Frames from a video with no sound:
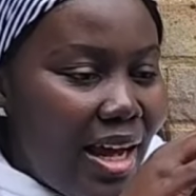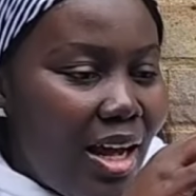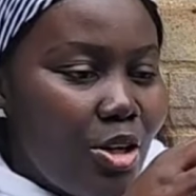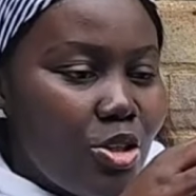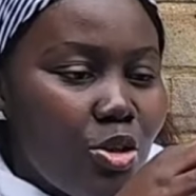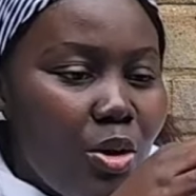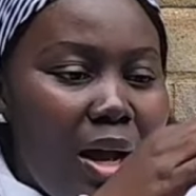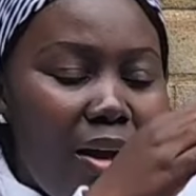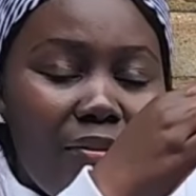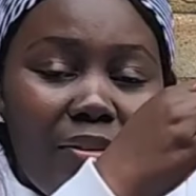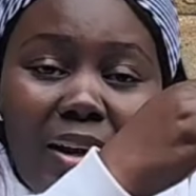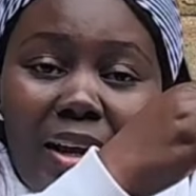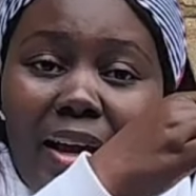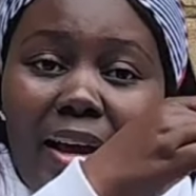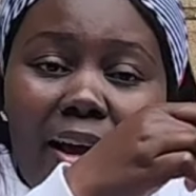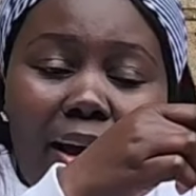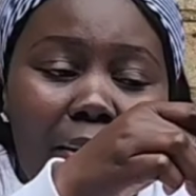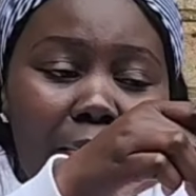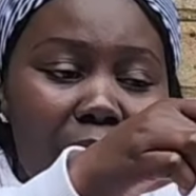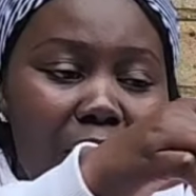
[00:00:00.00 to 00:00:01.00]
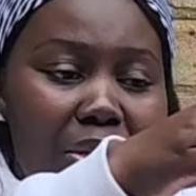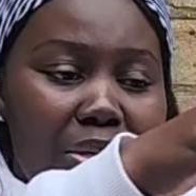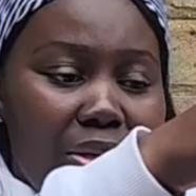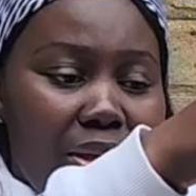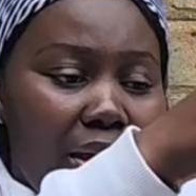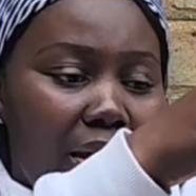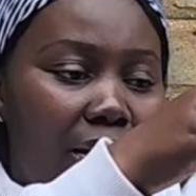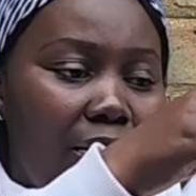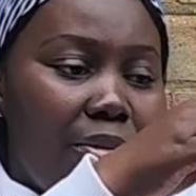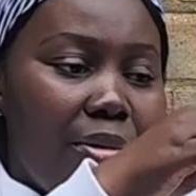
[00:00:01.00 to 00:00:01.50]
That also have a gummy
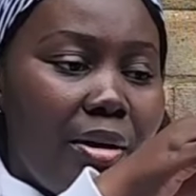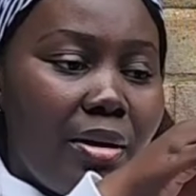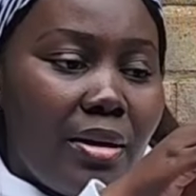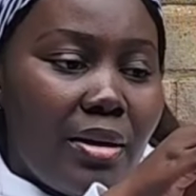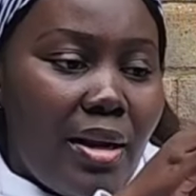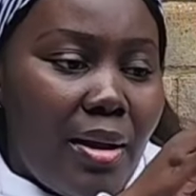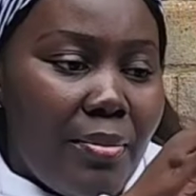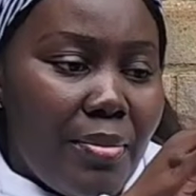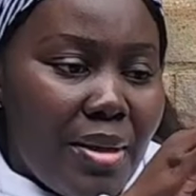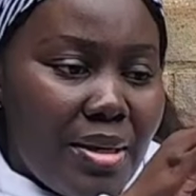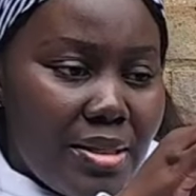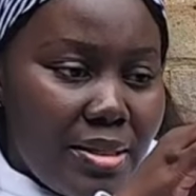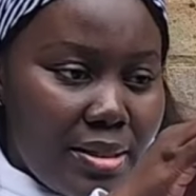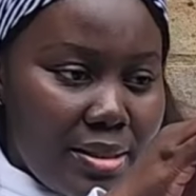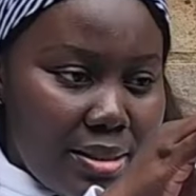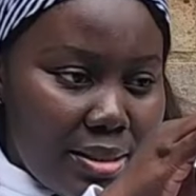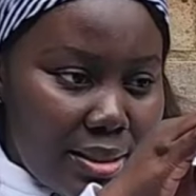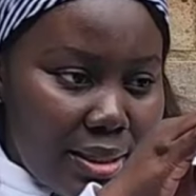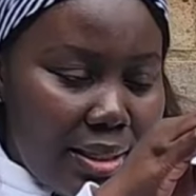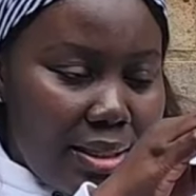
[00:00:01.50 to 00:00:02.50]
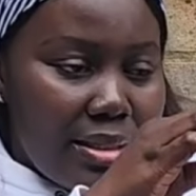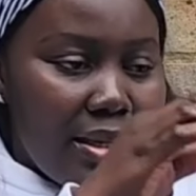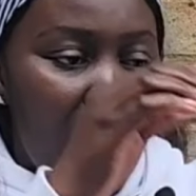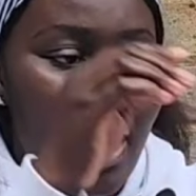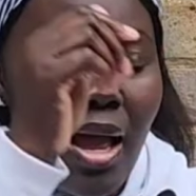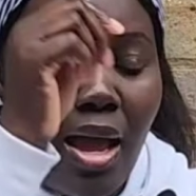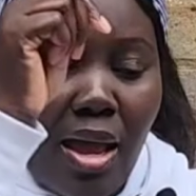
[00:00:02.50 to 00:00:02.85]
thing around it that makes it stick